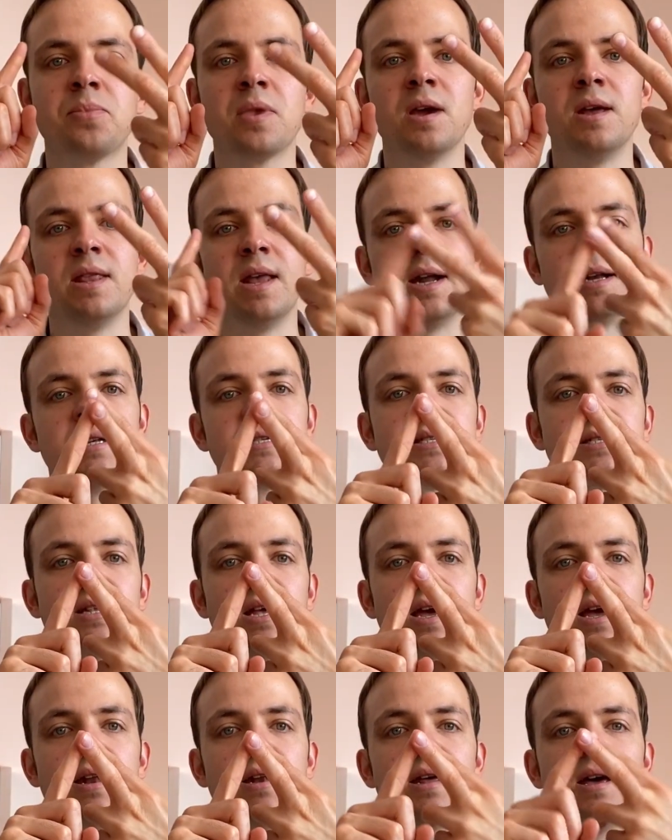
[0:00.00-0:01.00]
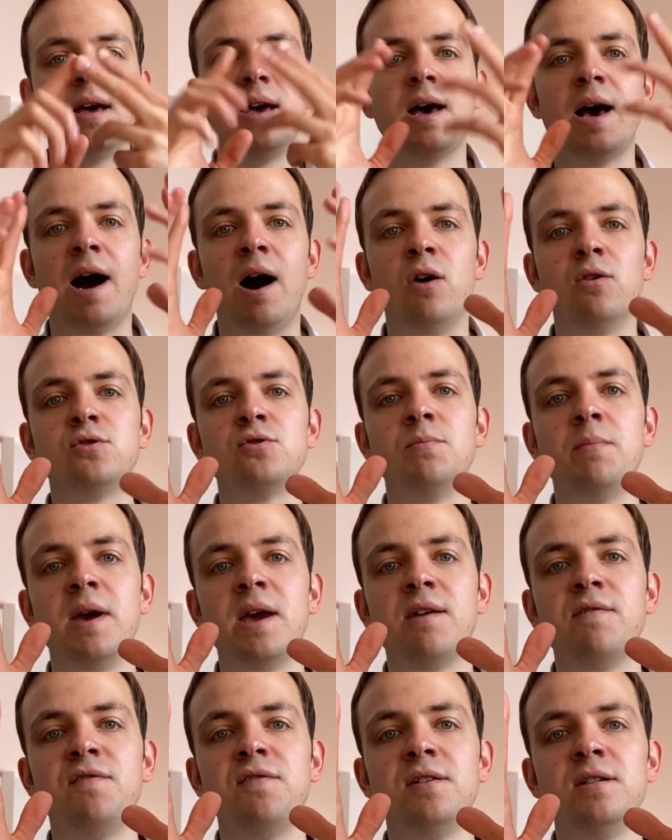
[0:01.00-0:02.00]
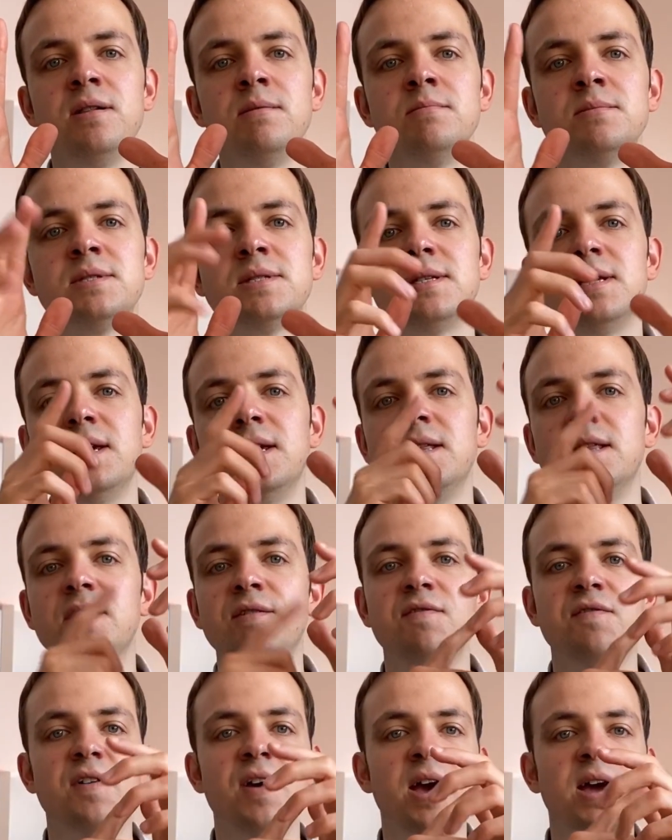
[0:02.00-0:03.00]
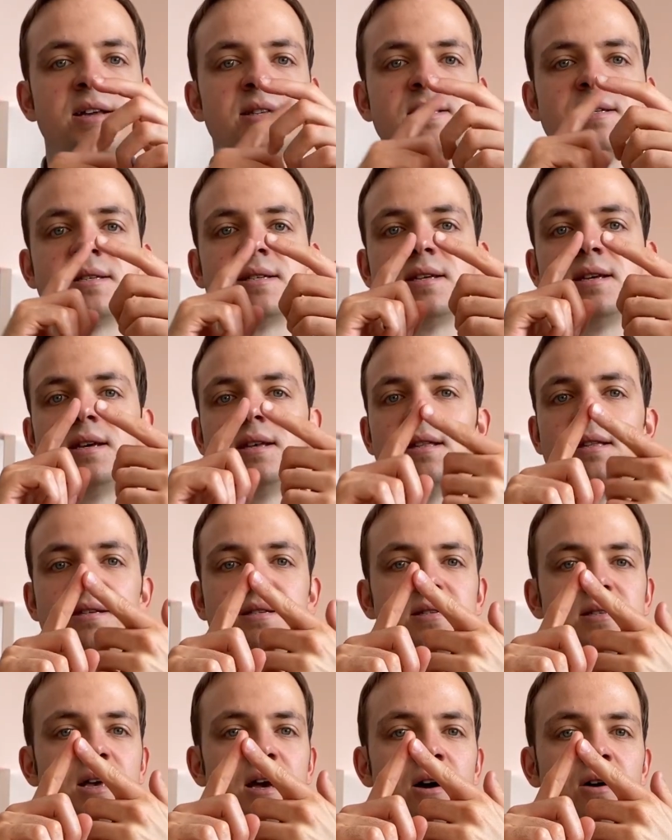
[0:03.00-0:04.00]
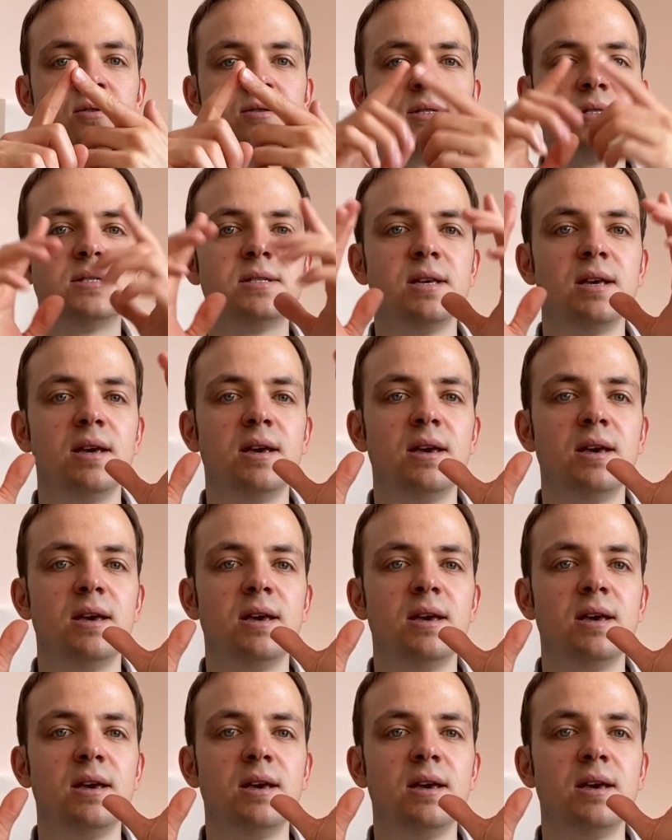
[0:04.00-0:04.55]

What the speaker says: and understand how to make films, the effects, the sounds,